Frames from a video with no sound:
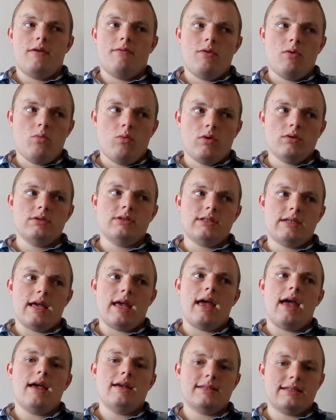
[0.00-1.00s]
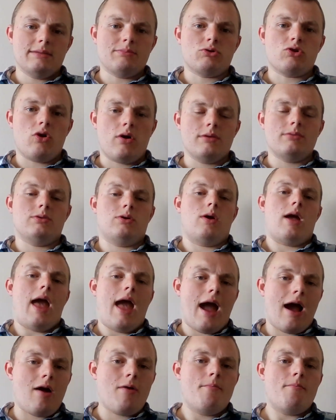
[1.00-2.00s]
If you want it, subscribe to it.
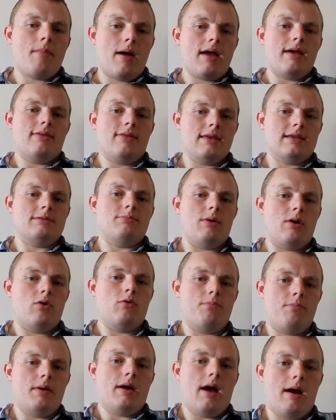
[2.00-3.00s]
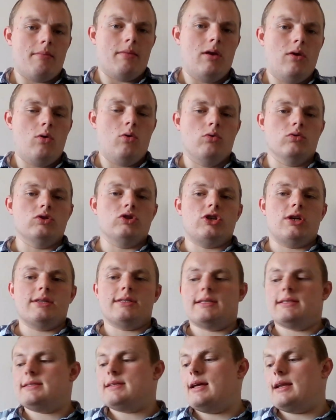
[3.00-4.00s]
Help make this build become a launch.
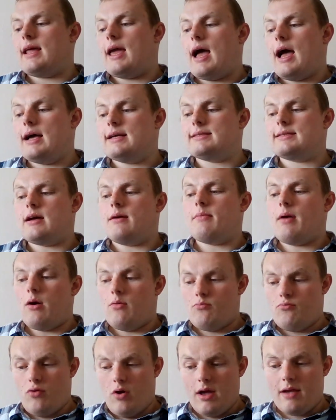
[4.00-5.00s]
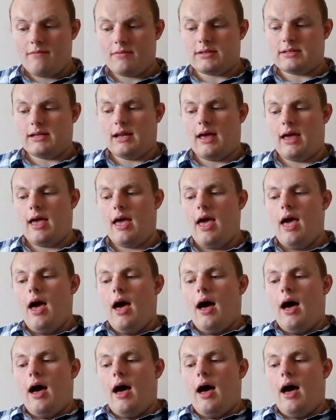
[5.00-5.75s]
As I said, it has come out previously.